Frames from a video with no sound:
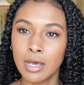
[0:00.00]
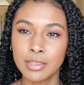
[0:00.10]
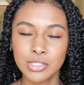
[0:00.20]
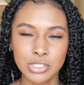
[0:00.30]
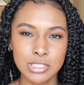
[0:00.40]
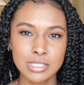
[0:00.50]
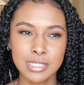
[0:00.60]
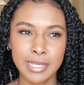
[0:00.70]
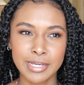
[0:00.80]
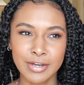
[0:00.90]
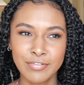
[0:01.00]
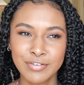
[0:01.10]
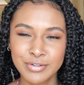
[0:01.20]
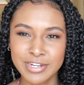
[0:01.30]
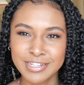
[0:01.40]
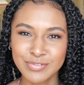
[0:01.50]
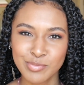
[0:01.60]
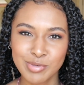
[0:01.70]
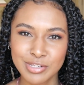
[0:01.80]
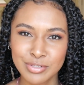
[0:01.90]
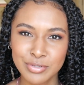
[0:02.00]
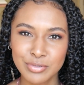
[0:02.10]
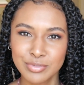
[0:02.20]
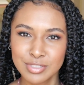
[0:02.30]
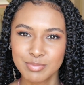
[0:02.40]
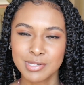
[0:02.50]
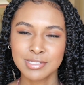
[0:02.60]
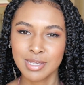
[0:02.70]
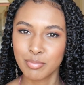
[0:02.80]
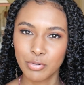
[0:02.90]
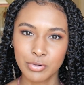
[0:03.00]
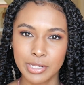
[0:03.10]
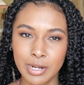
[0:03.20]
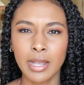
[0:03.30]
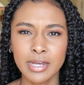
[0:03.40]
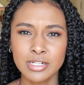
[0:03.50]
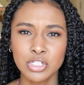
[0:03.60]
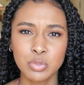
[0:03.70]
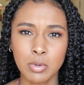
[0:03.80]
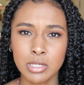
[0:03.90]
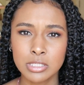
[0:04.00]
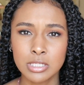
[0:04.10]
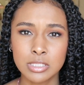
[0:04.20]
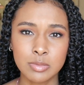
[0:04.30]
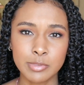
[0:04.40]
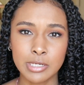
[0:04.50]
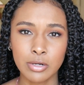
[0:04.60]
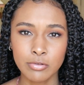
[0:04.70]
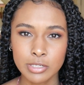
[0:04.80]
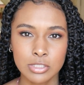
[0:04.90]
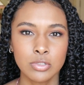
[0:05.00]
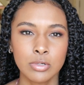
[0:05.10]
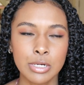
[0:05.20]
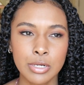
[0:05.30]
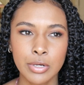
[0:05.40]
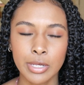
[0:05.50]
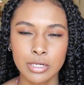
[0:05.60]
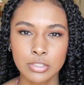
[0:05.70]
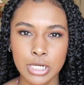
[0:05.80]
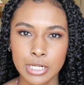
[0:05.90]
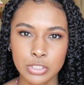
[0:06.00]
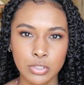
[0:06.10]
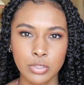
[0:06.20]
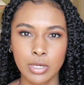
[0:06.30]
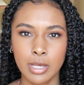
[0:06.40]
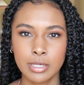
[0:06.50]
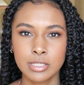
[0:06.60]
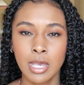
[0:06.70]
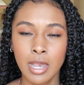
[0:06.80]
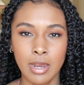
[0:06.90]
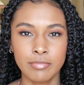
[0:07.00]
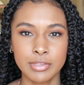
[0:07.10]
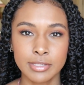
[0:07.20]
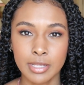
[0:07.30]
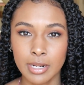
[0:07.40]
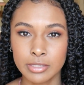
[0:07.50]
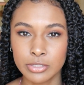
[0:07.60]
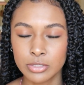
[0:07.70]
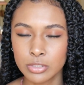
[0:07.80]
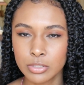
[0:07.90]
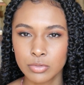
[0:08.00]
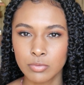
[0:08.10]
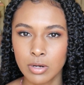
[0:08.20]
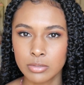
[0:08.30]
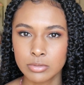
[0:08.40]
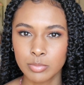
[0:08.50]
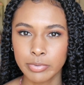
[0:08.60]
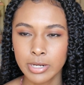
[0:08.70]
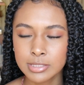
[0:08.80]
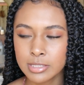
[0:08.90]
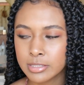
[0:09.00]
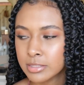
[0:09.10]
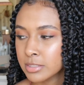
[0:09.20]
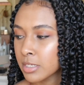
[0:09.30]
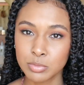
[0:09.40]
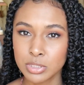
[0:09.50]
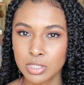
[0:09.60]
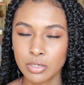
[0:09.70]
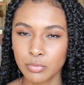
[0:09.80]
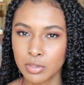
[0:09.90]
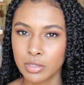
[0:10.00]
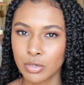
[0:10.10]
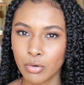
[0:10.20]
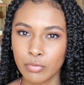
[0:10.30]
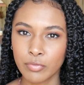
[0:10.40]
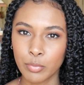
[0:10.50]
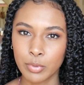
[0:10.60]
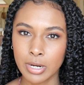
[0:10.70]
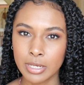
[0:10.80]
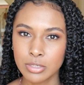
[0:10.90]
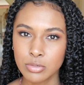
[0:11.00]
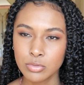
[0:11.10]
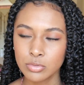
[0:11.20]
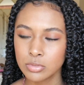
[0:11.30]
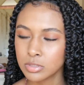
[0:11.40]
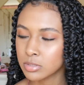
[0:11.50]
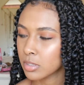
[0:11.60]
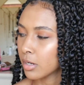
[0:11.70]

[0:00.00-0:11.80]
This did take a few days for me to do just because I broke it up. I kind of just wanted it to be a quick tutorial, and I'll try to show you guys everything that I learned throughout the process. I'm just gonna quickly go over what I used.